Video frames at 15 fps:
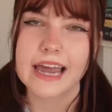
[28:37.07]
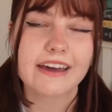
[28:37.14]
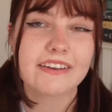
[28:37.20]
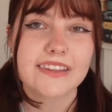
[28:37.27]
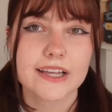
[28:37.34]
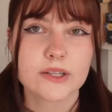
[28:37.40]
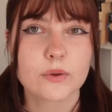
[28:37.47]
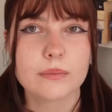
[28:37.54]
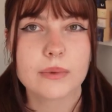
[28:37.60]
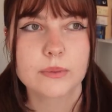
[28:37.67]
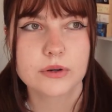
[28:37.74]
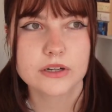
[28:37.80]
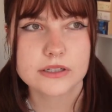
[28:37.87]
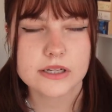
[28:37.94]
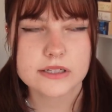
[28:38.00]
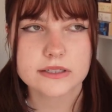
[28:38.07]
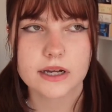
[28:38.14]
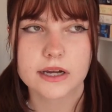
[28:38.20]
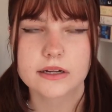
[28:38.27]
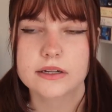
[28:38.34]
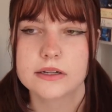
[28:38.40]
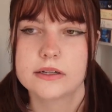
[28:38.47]
And that's when my printer
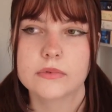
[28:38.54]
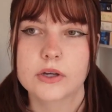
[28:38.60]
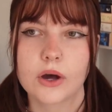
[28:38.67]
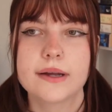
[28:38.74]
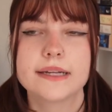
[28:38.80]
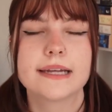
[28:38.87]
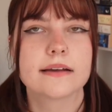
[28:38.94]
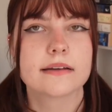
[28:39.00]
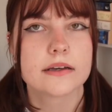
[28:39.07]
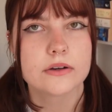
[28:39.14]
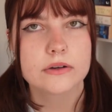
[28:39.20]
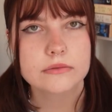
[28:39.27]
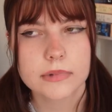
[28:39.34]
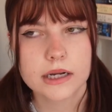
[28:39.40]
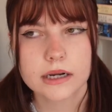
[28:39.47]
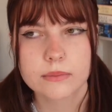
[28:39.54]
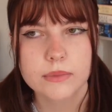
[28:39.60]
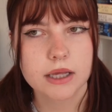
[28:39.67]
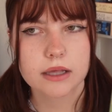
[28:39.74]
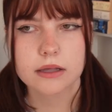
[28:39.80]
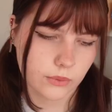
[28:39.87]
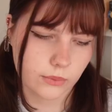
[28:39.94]
started going downhill, and I'm
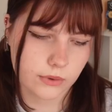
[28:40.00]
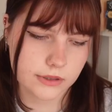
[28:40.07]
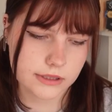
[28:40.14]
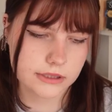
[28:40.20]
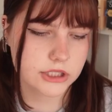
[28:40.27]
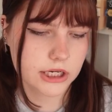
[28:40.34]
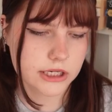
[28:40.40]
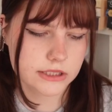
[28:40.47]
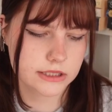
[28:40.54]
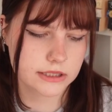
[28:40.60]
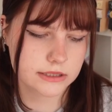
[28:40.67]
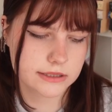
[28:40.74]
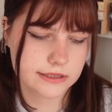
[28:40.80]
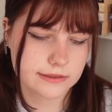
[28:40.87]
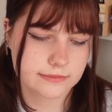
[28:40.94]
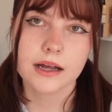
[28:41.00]
like, what are the chances?